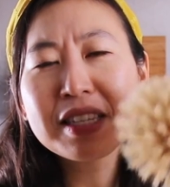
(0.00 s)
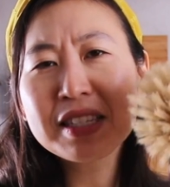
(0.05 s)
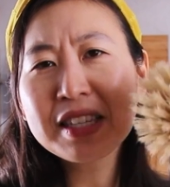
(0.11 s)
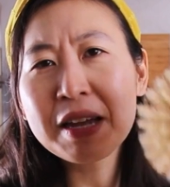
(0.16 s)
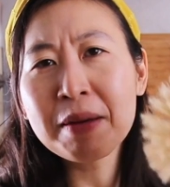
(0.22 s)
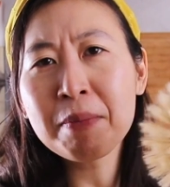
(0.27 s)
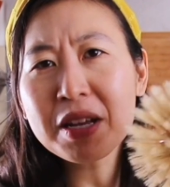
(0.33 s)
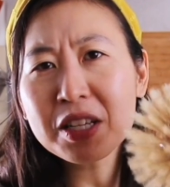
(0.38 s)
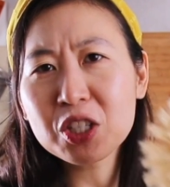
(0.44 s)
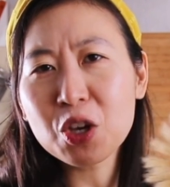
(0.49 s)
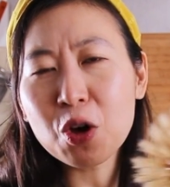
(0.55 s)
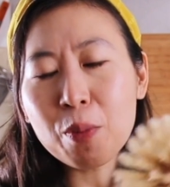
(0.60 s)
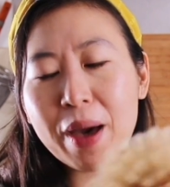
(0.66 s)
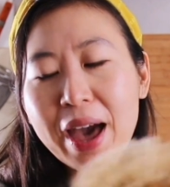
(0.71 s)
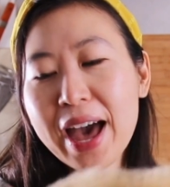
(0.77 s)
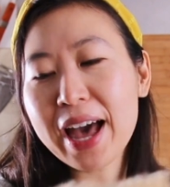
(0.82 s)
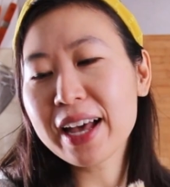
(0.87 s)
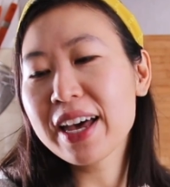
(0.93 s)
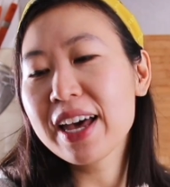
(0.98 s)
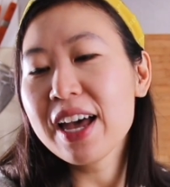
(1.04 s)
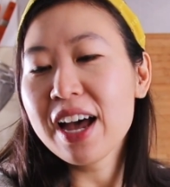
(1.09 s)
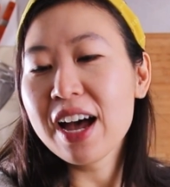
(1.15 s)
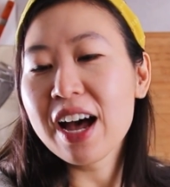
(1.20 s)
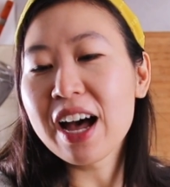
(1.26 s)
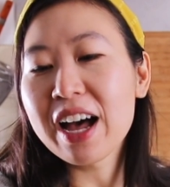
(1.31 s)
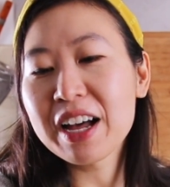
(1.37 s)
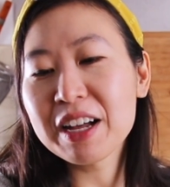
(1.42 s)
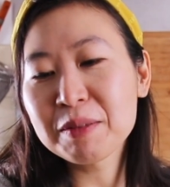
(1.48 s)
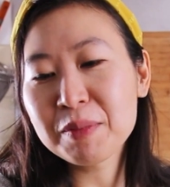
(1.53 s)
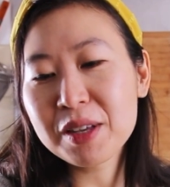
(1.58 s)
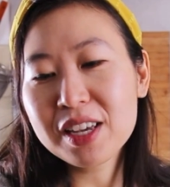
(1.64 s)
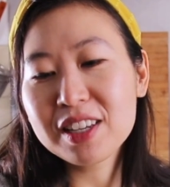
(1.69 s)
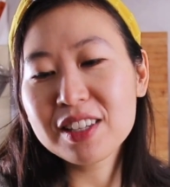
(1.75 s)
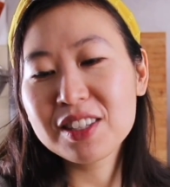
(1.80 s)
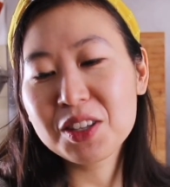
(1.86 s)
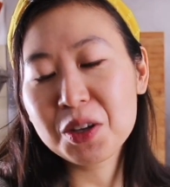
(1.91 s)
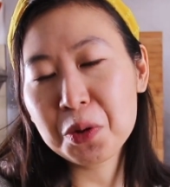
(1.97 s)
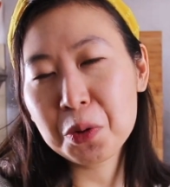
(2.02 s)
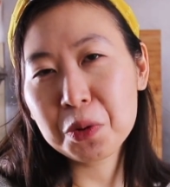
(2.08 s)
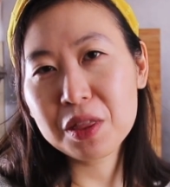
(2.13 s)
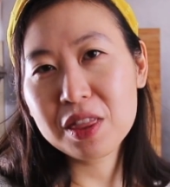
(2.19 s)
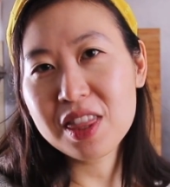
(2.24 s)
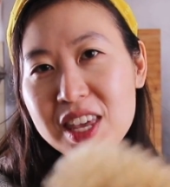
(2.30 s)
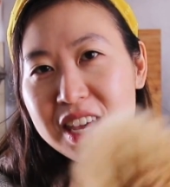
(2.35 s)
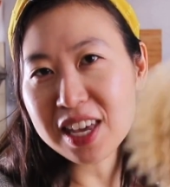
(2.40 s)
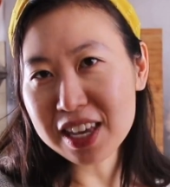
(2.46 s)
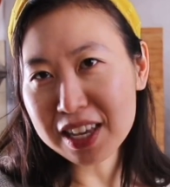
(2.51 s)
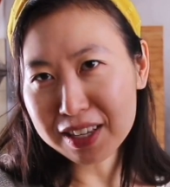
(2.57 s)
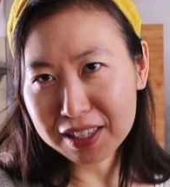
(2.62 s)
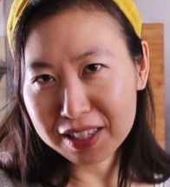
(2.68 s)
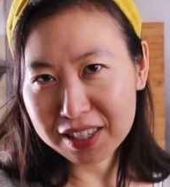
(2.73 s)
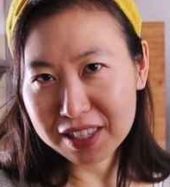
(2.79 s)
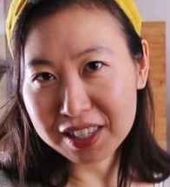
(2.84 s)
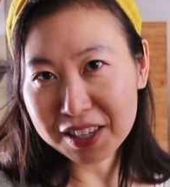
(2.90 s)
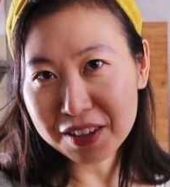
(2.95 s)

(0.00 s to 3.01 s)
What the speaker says: is. I must go back. So this,